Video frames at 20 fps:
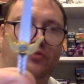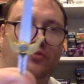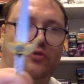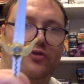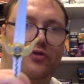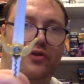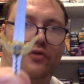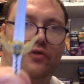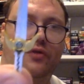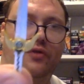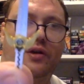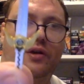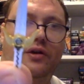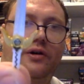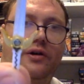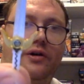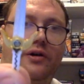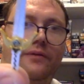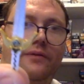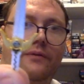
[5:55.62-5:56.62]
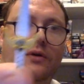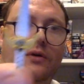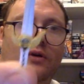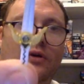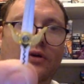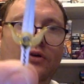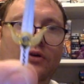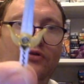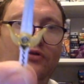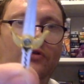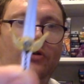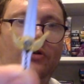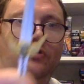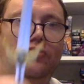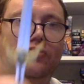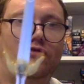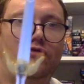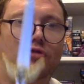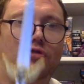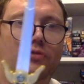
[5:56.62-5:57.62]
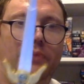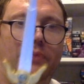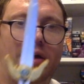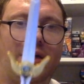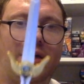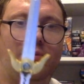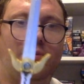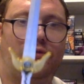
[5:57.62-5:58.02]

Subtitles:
was the gorilla. So you should be able to